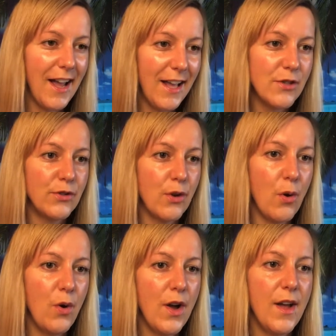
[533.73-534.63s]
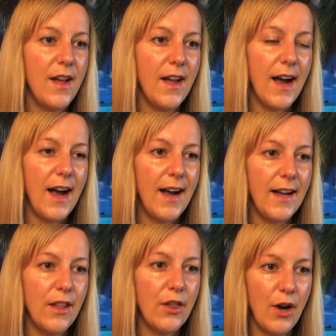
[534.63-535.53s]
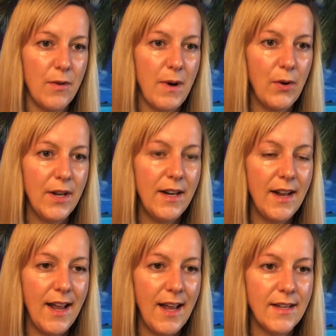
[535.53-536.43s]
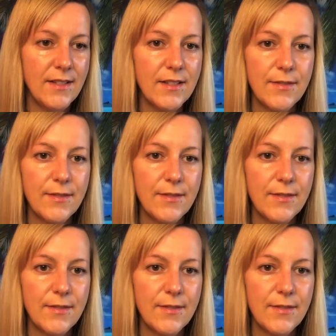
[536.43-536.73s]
And so I thought about it and